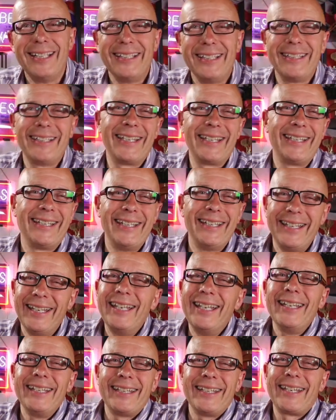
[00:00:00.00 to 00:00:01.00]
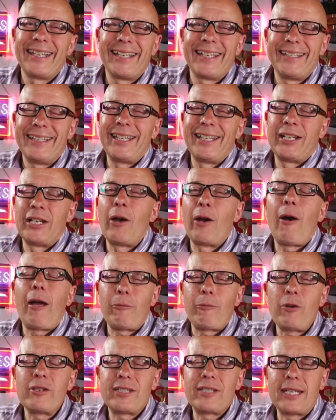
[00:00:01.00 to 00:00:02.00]
Yeah. Yeah, no, I
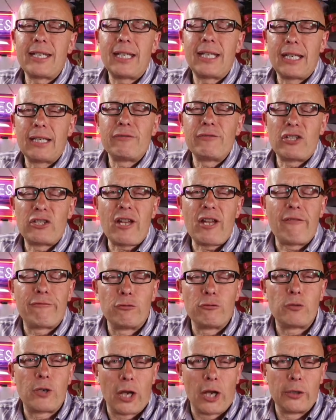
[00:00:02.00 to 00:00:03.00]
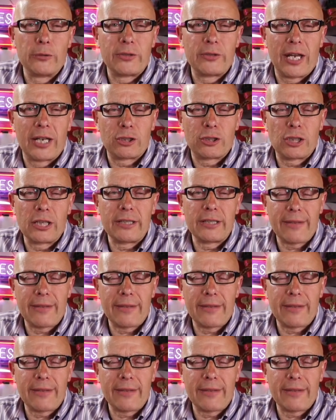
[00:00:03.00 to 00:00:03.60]
was thinking of a duffel coat, actually.